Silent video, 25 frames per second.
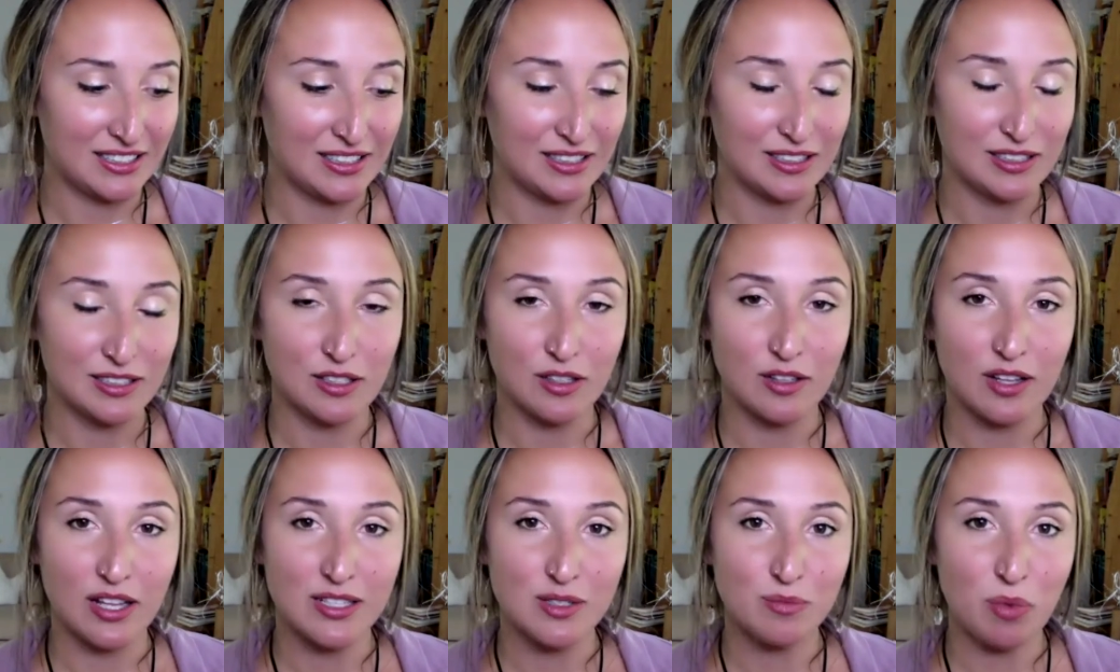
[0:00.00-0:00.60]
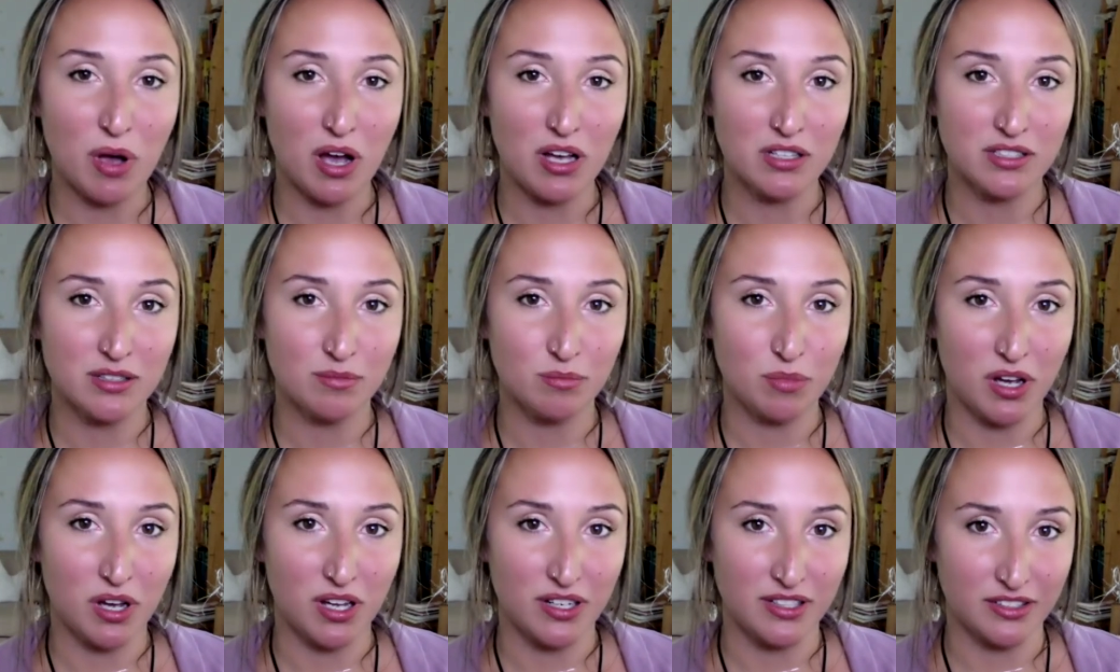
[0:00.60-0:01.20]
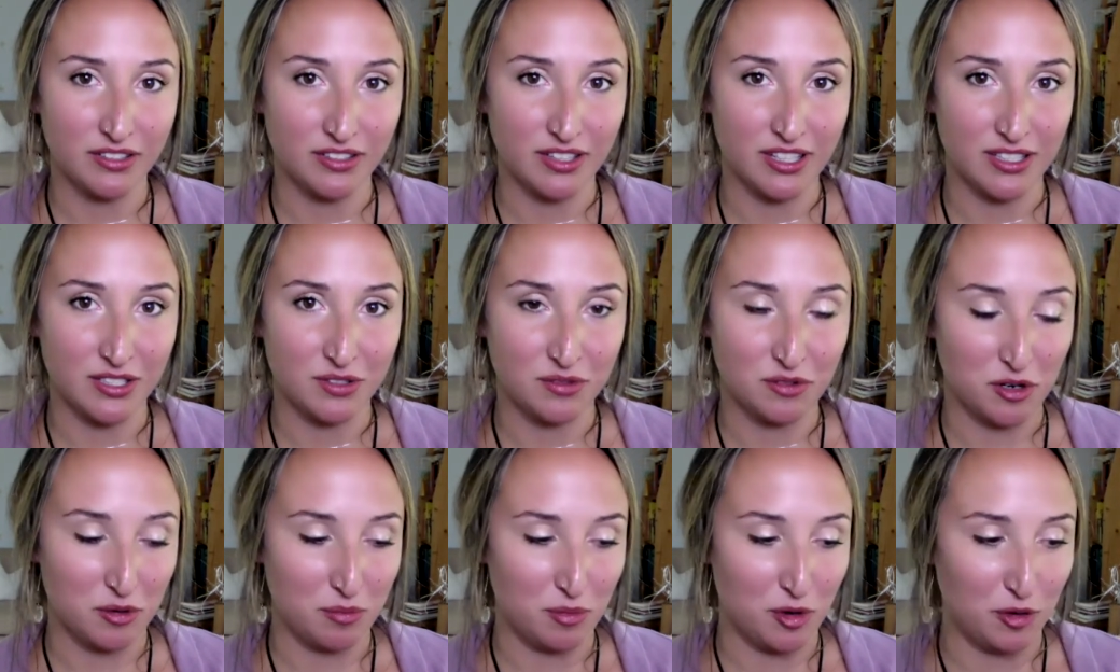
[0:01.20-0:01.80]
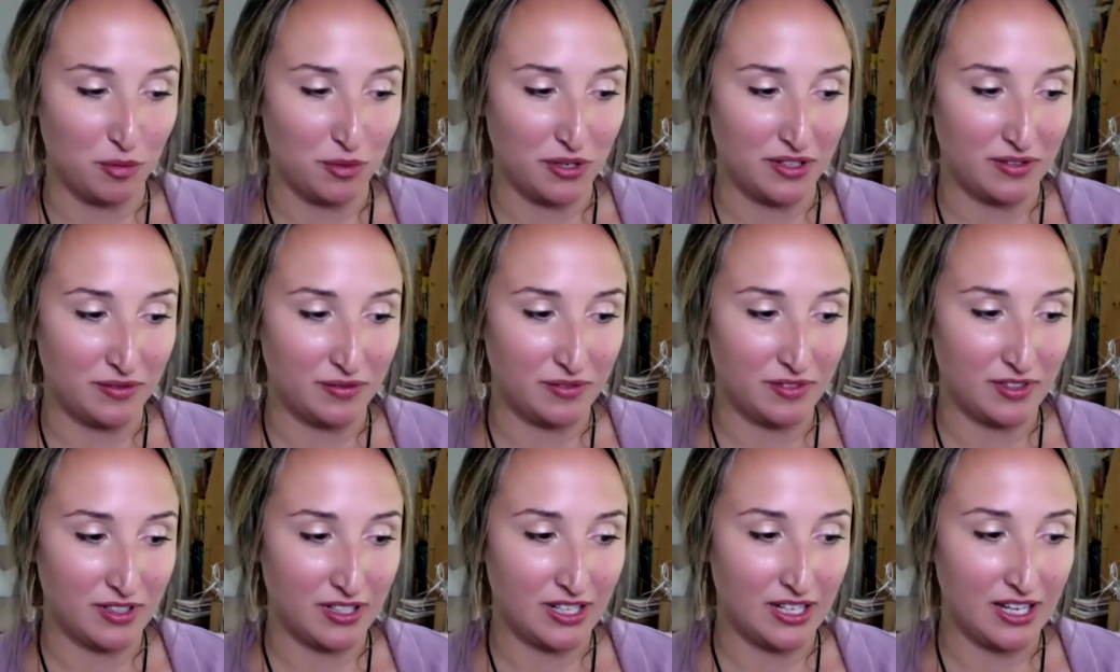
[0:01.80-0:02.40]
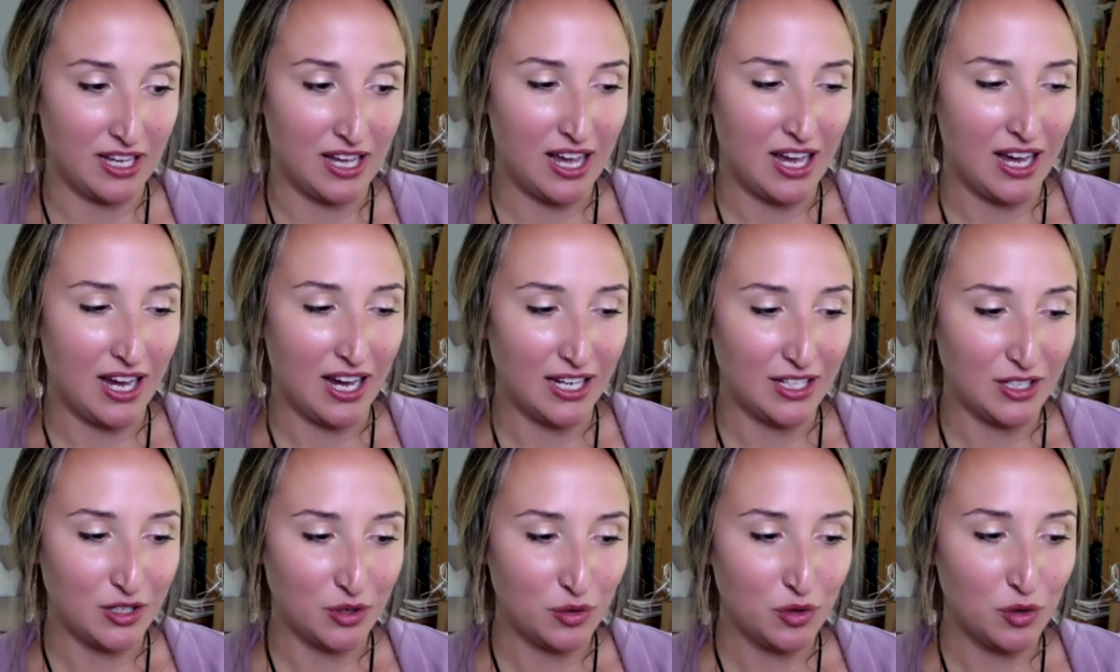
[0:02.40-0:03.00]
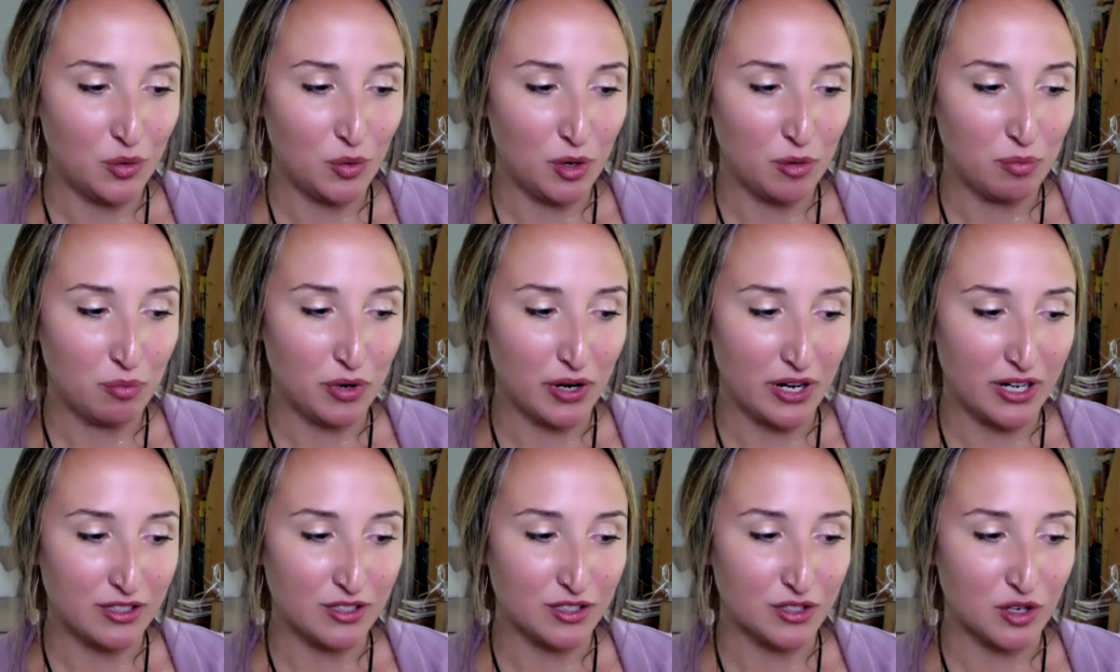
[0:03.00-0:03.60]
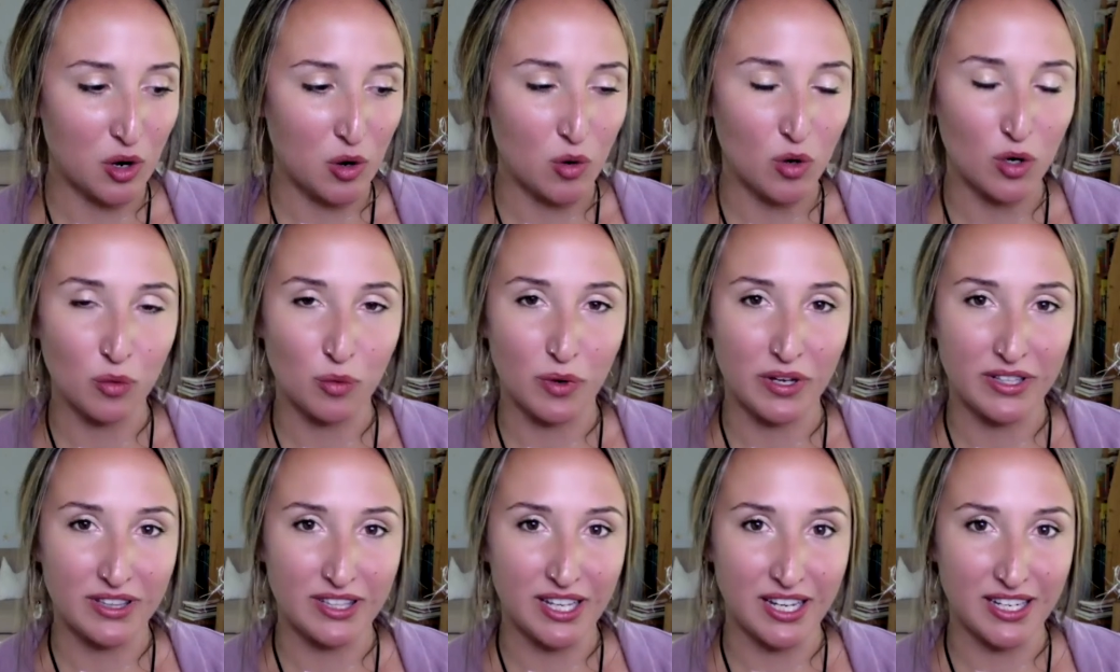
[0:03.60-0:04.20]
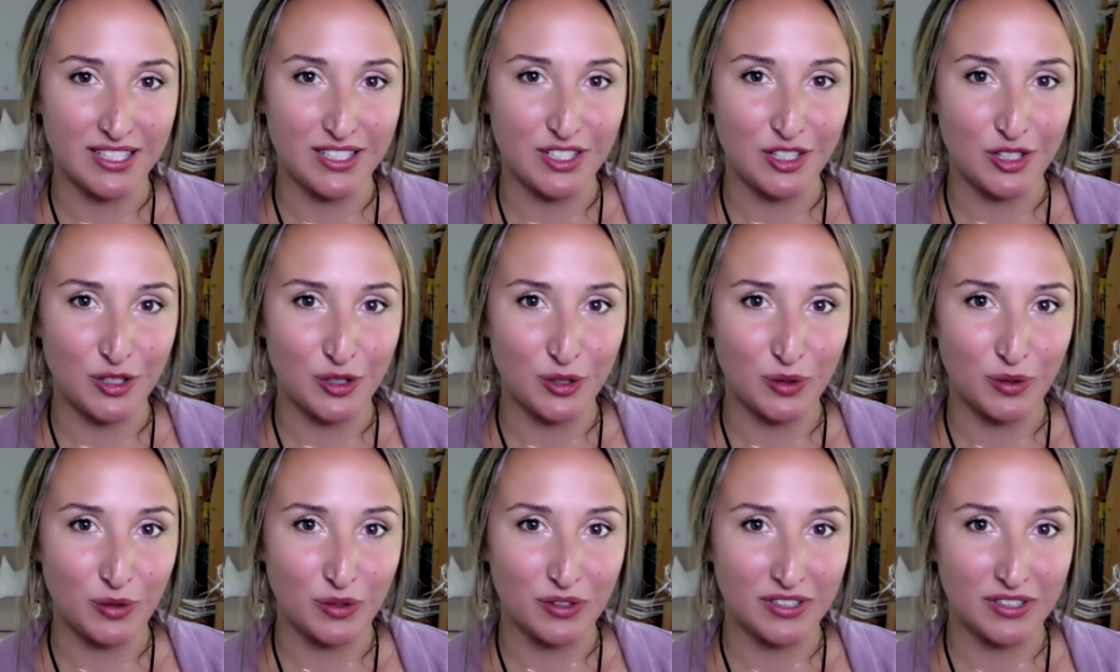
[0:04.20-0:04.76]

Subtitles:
So let's pause and ponder this for a moment. I don't know where prayers go or what they do.